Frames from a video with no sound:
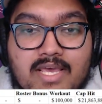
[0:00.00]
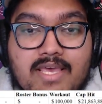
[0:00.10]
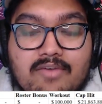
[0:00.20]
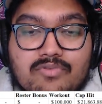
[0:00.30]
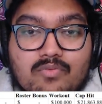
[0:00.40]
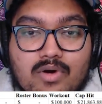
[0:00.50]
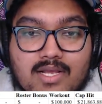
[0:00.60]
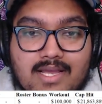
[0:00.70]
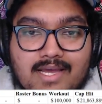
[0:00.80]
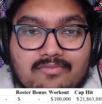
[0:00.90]
If you
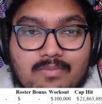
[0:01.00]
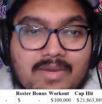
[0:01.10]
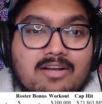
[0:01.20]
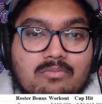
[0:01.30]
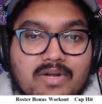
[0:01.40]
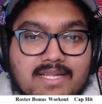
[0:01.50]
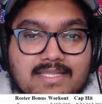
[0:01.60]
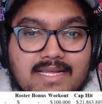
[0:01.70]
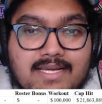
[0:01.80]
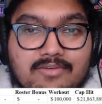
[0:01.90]
want kind of a better
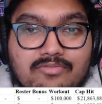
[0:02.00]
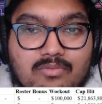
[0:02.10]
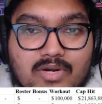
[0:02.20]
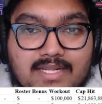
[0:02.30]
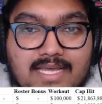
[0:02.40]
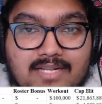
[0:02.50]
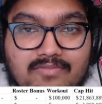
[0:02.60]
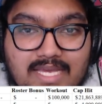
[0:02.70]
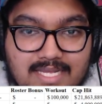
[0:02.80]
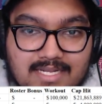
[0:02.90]
breakdown, a full breakdown of
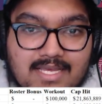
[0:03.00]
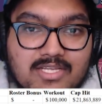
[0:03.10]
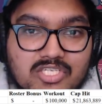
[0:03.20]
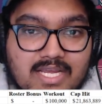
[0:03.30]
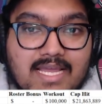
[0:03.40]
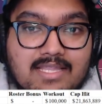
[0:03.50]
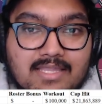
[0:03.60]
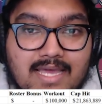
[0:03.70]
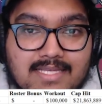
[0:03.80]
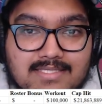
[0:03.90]
that, check out
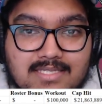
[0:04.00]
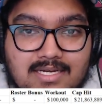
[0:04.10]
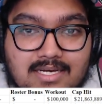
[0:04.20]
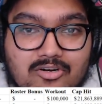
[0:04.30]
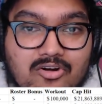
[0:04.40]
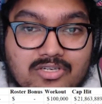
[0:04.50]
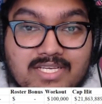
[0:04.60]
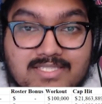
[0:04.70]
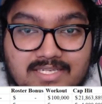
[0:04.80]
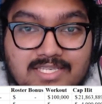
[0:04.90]

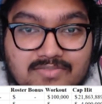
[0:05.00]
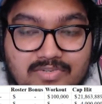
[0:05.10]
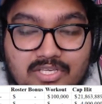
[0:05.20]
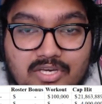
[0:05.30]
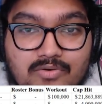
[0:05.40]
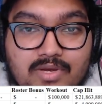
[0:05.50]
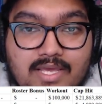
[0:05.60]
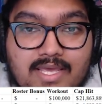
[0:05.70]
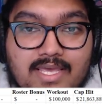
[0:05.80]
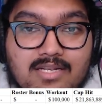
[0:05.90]
yesterday's video,
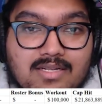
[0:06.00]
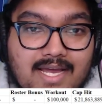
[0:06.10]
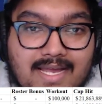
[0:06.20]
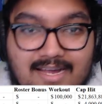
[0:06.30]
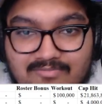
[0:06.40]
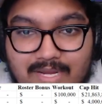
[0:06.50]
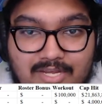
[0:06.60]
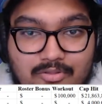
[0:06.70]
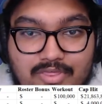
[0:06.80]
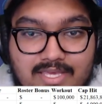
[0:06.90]
and I have my
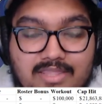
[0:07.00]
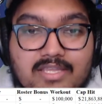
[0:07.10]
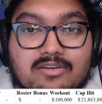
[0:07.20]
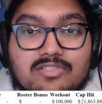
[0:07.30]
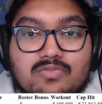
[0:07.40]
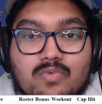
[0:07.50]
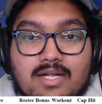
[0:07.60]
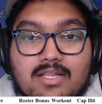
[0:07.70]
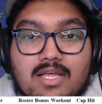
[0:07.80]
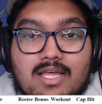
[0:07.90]
own thing in there as
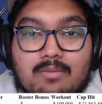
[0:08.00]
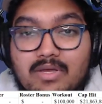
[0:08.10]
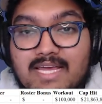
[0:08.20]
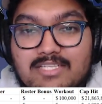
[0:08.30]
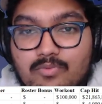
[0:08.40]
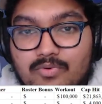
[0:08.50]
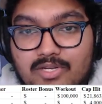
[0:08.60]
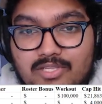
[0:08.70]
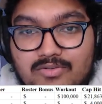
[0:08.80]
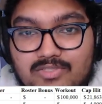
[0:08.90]
well. But that's what we're
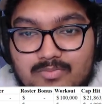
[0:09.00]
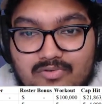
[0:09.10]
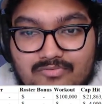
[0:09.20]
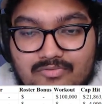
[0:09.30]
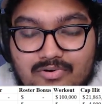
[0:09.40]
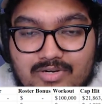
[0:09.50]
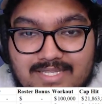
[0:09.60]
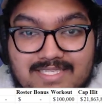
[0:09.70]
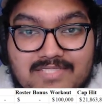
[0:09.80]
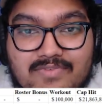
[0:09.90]
going to use moving forward
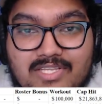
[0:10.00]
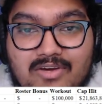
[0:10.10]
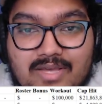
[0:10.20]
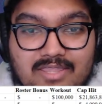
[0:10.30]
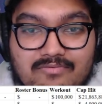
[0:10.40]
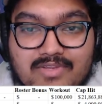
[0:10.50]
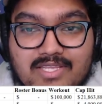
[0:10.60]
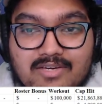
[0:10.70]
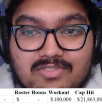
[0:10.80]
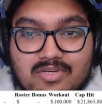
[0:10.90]
in this video and the
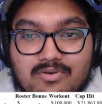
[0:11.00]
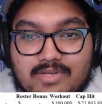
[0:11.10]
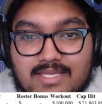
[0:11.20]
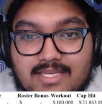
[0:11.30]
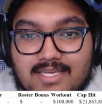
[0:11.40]
videos going